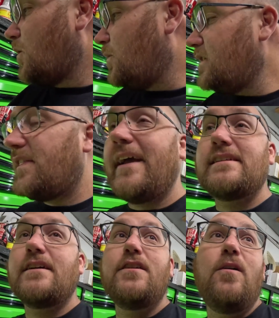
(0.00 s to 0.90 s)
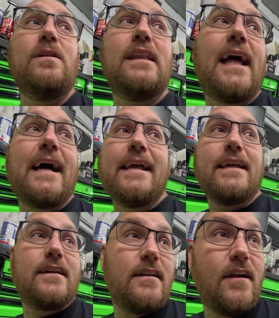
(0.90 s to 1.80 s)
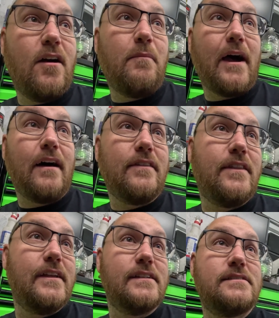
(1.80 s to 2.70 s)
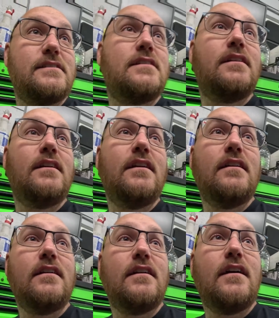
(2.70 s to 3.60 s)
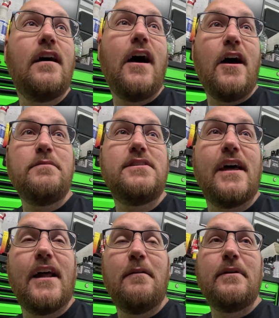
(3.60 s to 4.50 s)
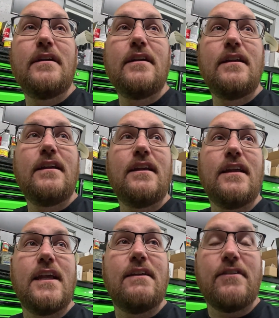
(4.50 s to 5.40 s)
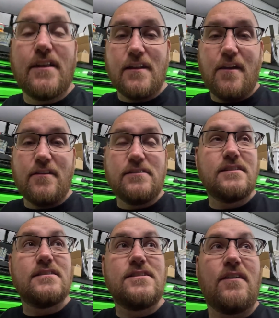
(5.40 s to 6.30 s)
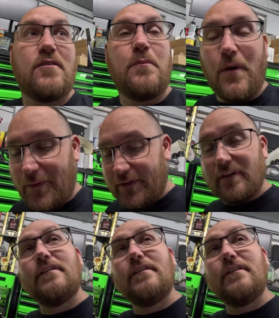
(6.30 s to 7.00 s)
one of the things I don't like about this hub setup, if you didn't notice, that's a silver bolt